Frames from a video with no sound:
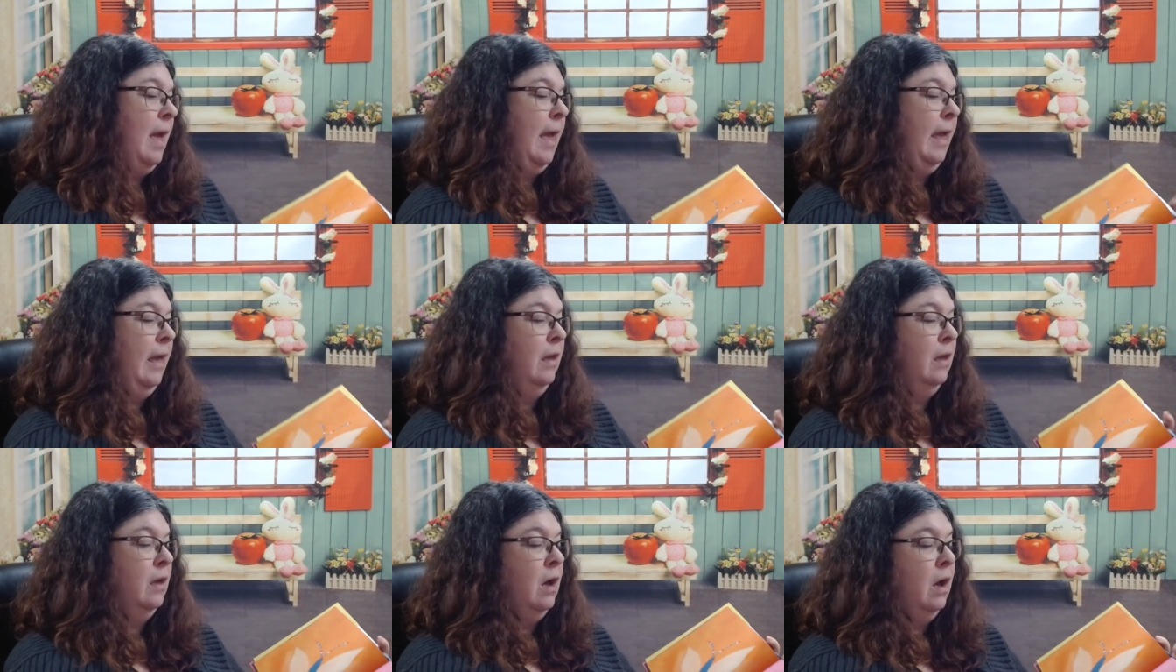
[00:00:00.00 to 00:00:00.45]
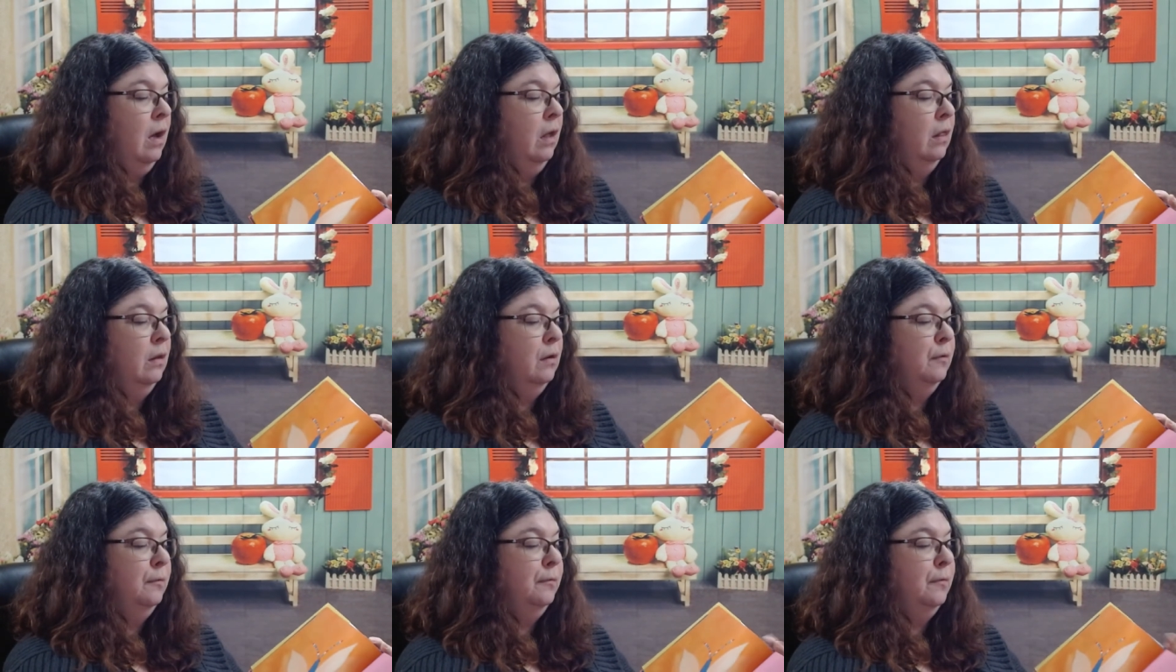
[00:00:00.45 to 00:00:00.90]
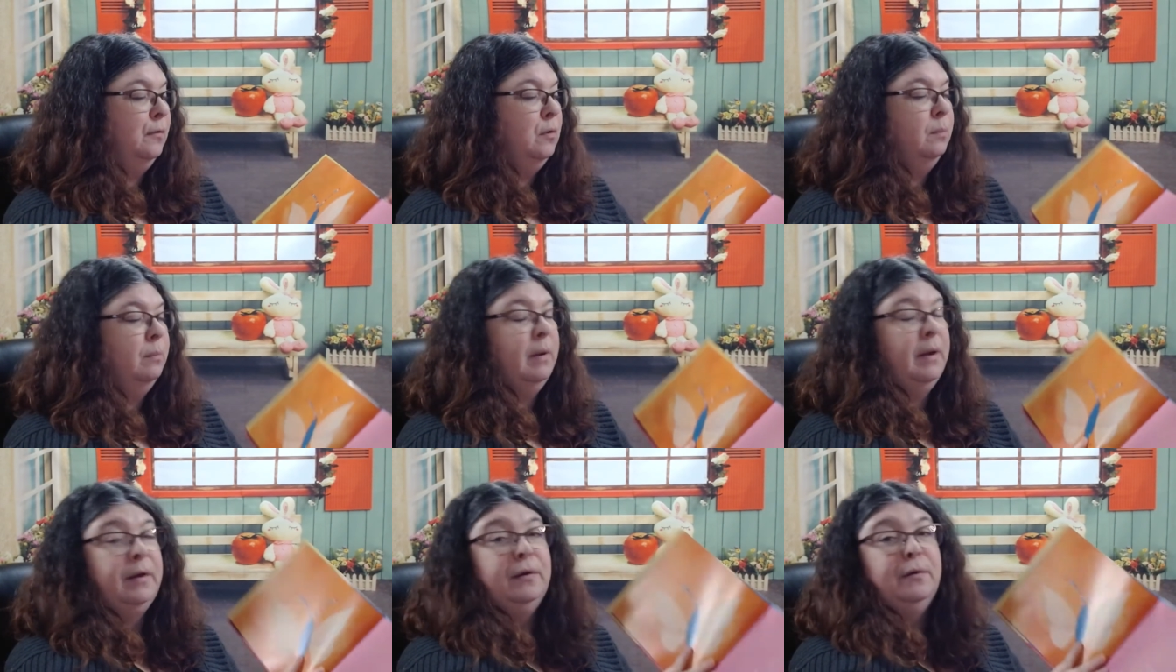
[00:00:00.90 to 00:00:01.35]
a colorful
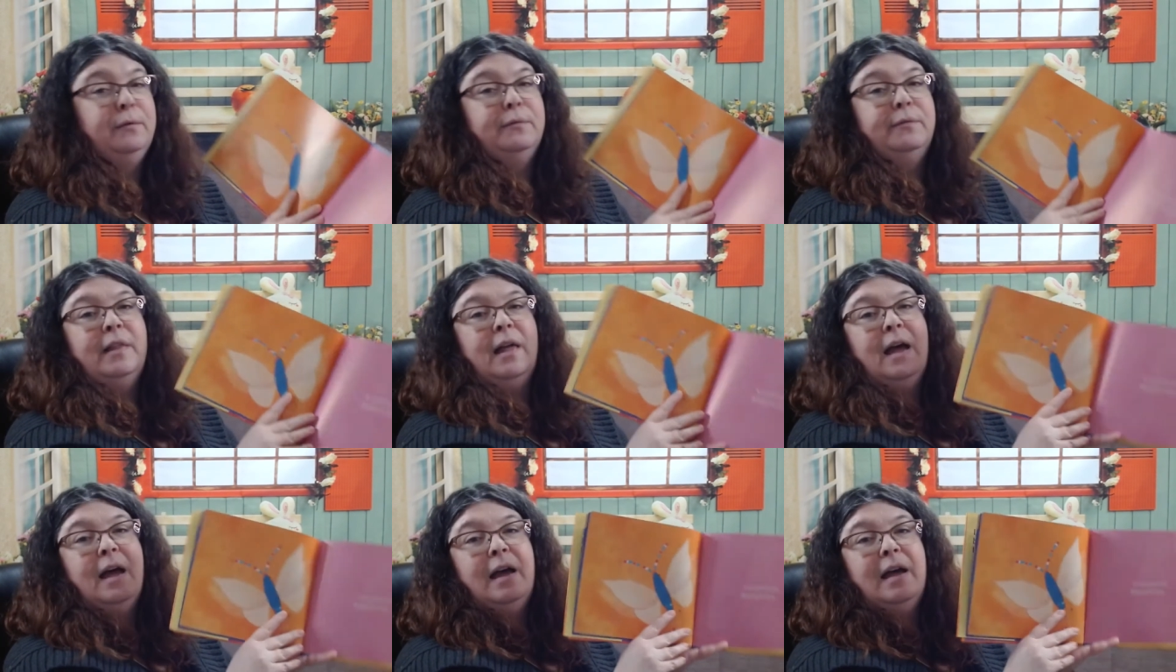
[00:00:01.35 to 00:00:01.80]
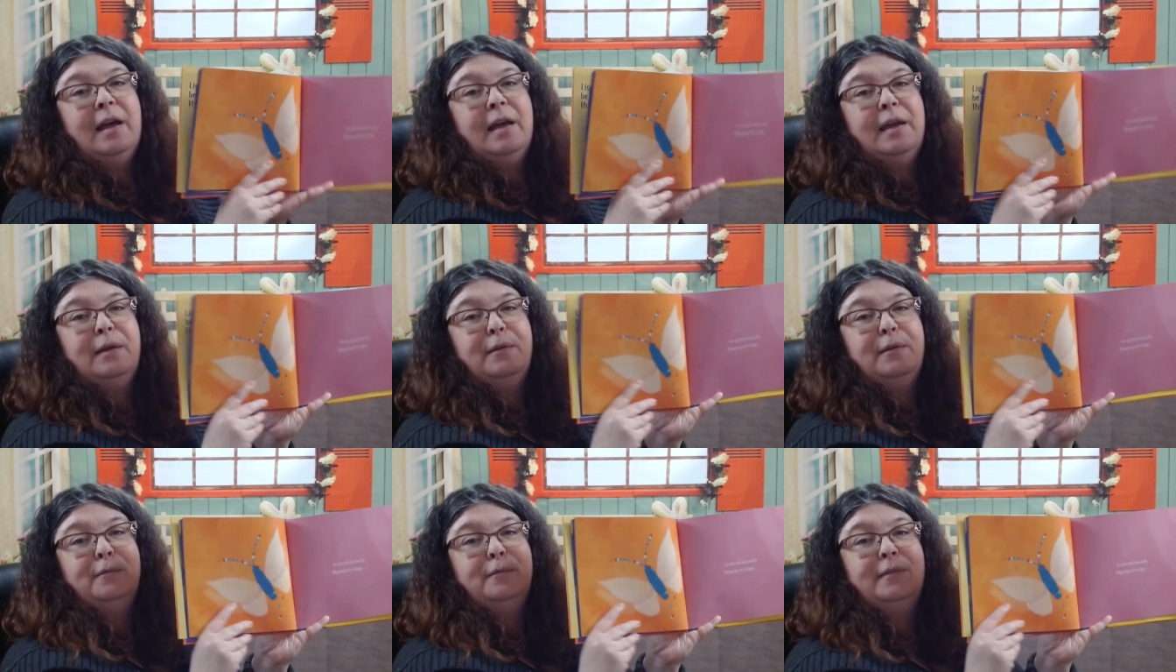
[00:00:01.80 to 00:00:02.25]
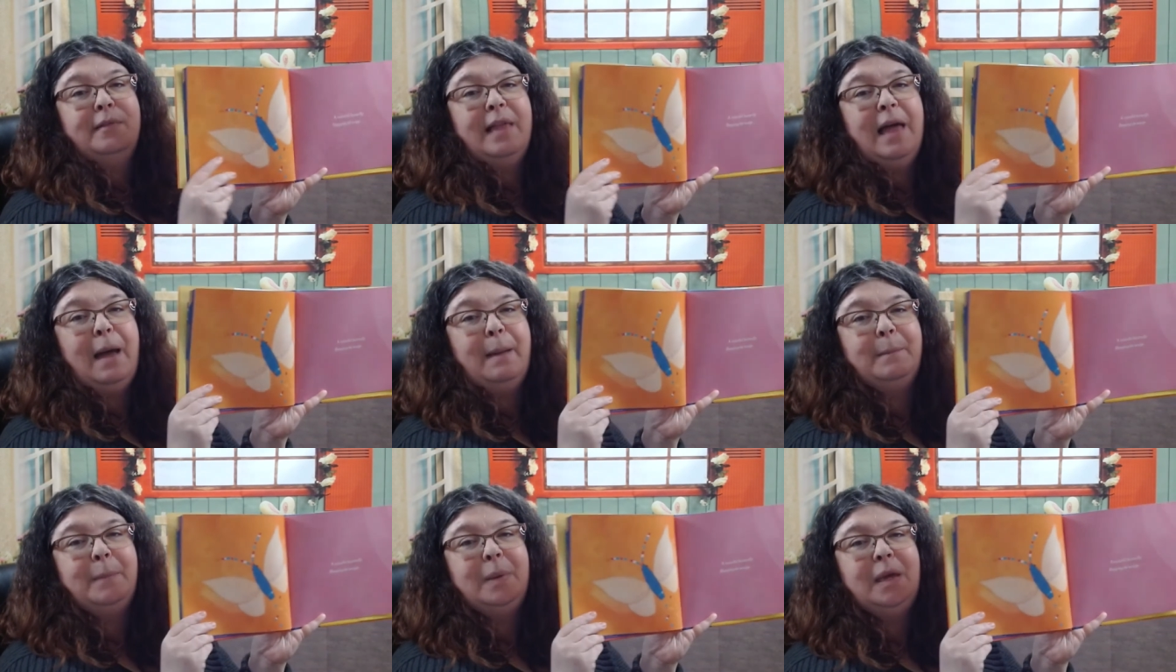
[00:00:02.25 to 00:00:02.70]
butterfly
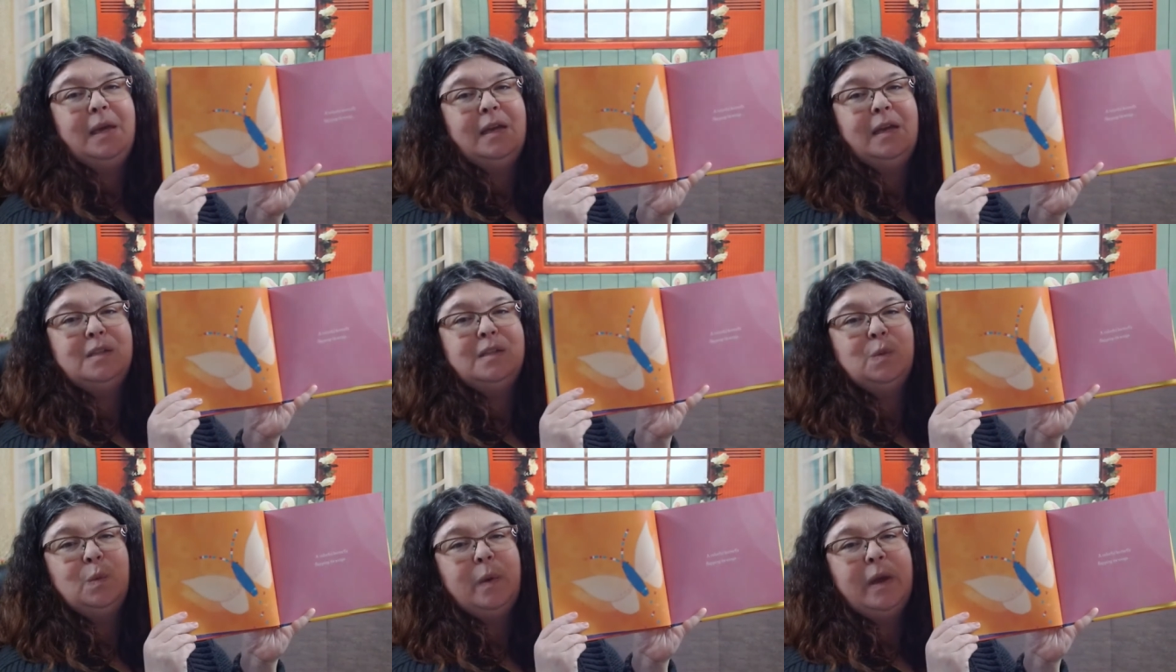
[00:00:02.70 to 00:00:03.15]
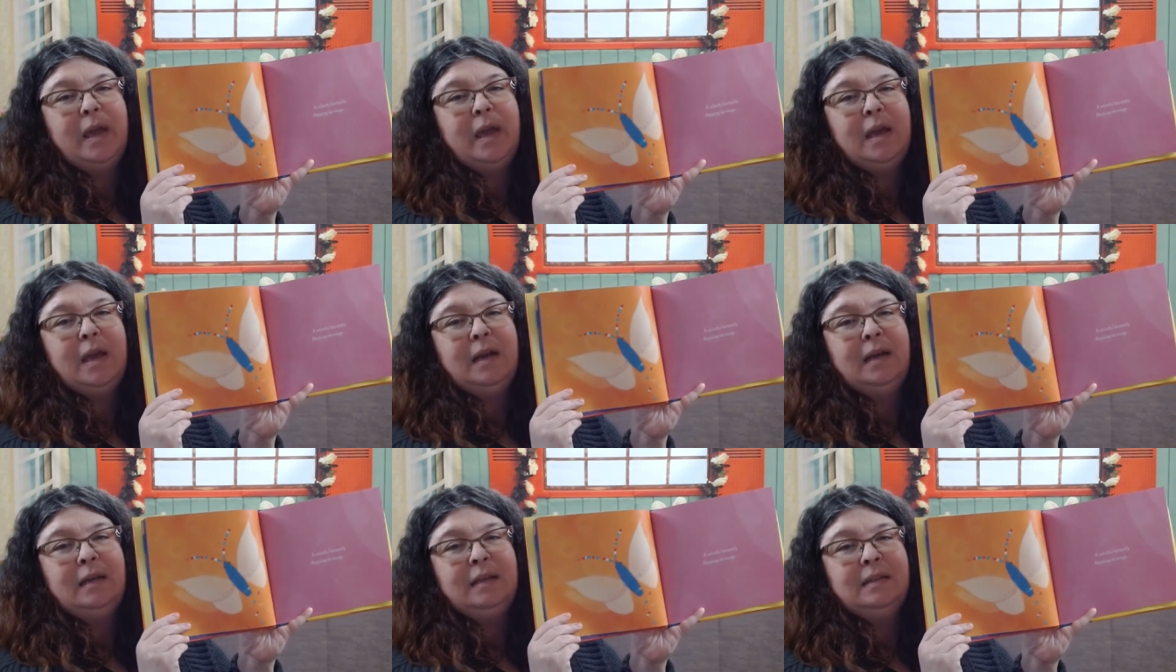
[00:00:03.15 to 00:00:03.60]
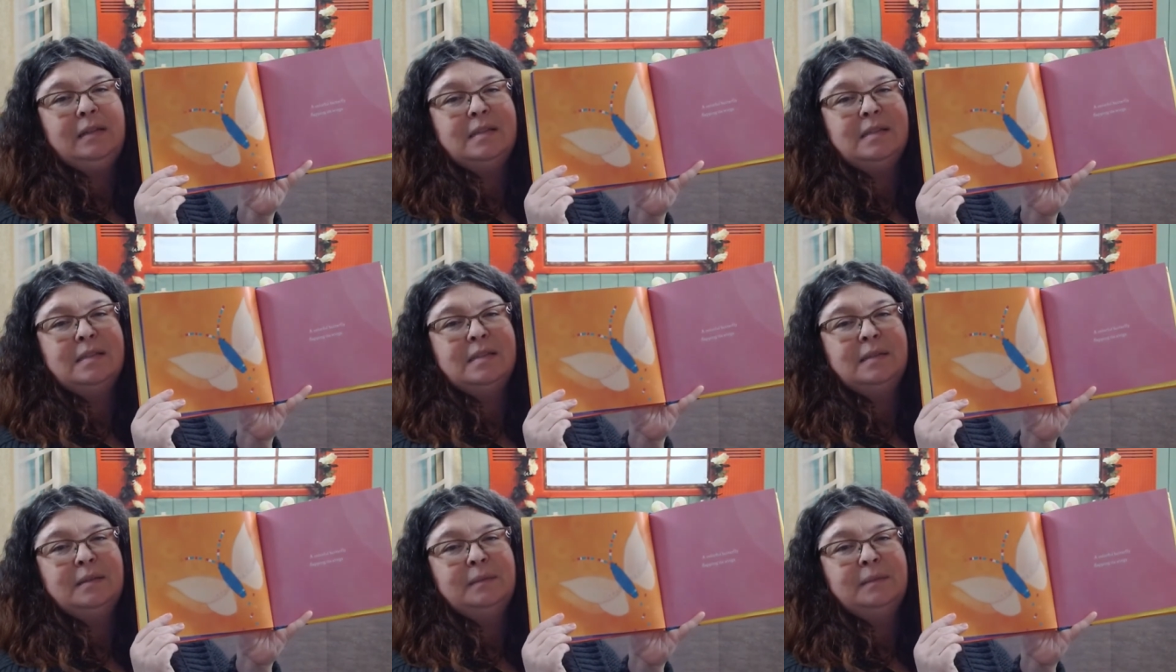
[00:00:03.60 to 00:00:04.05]
flapping its
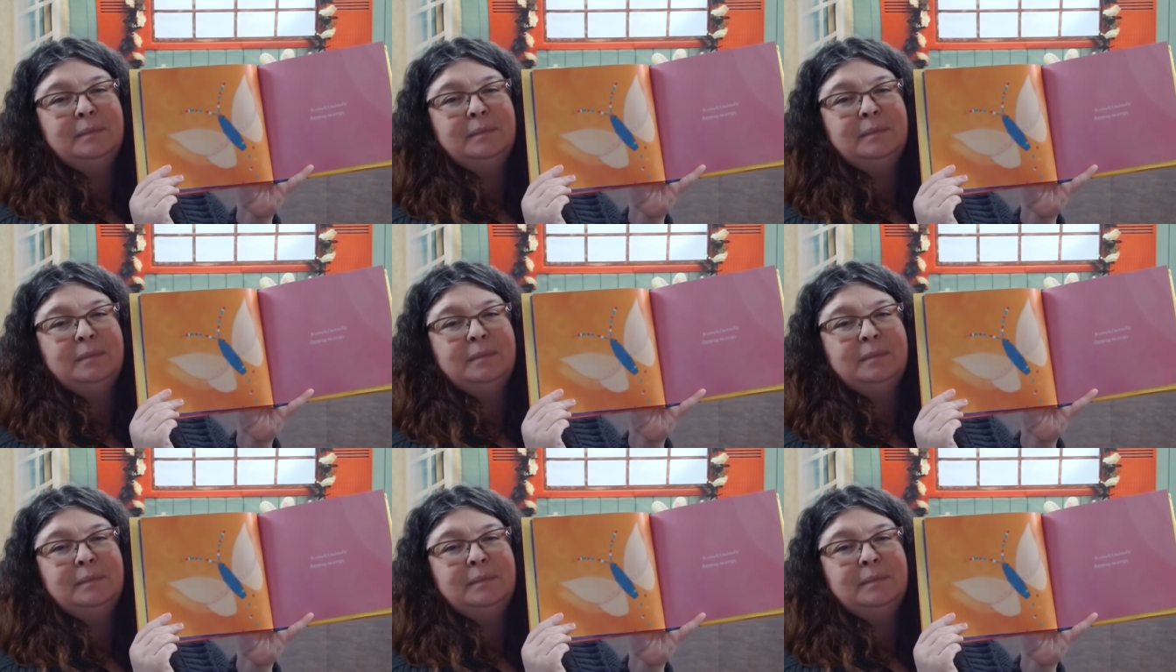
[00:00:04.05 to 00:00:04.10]
wings.